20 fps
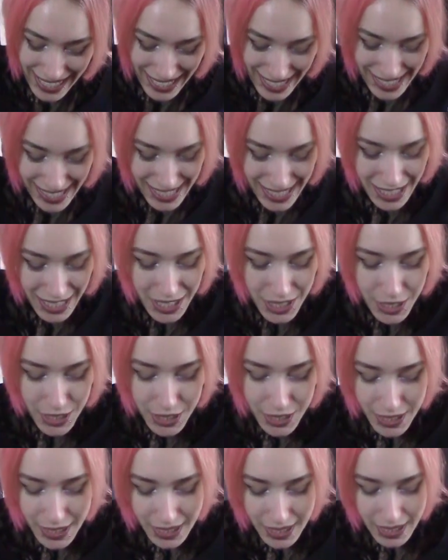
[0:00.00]
It's a
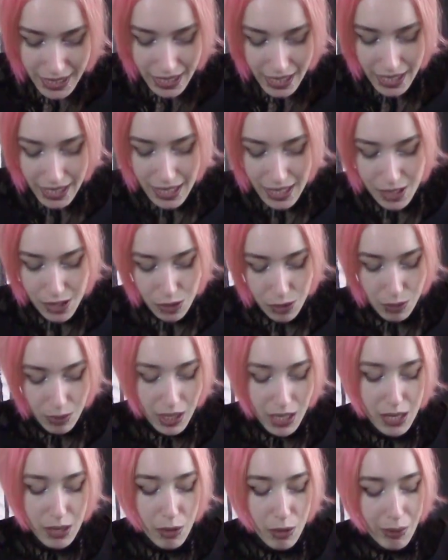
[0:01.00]
shirt, and
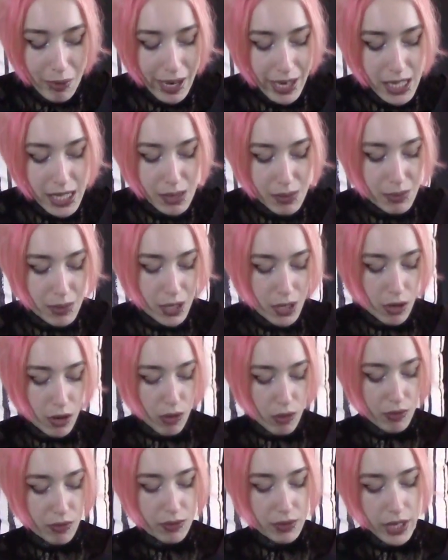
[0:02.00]
it reminds me
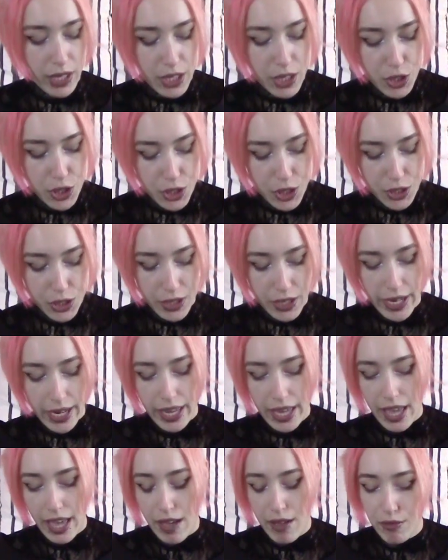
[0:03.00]
of that shirt that I
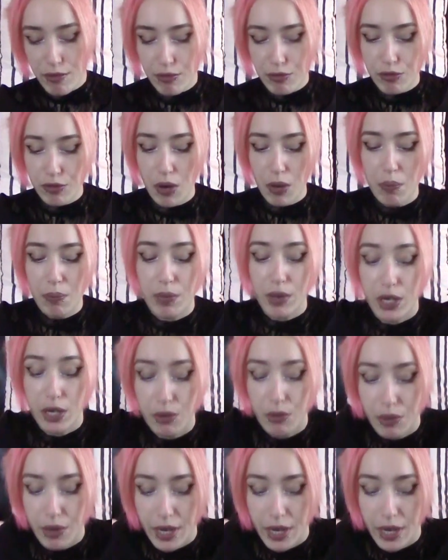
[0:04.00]
have from Punk